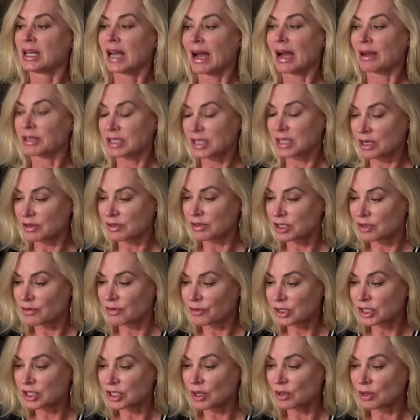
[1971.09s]
I was there
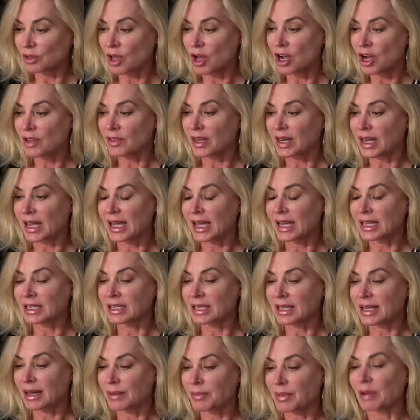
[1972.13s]
for so long that I
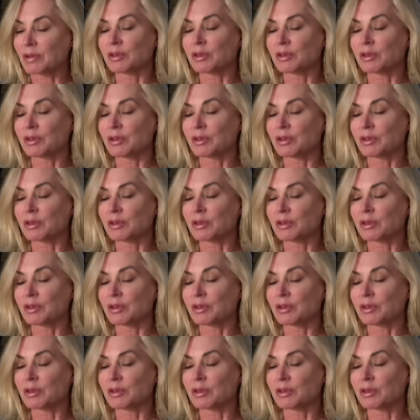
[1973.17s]
ended up,